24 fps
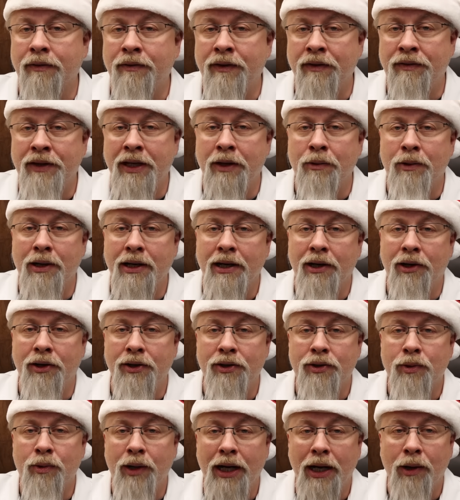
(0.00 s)
for
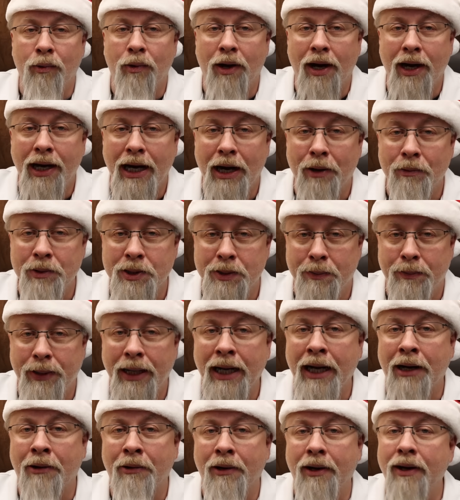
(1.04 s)
5120 watt hours of
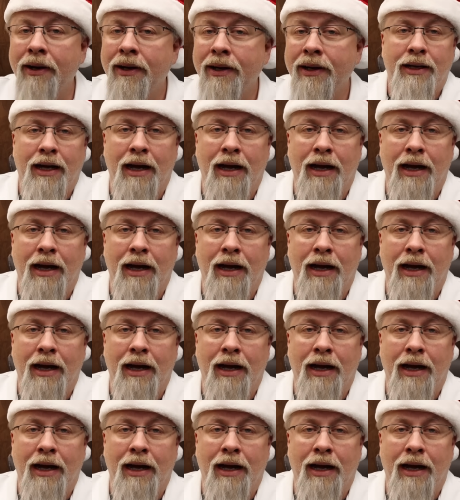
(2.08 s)
power.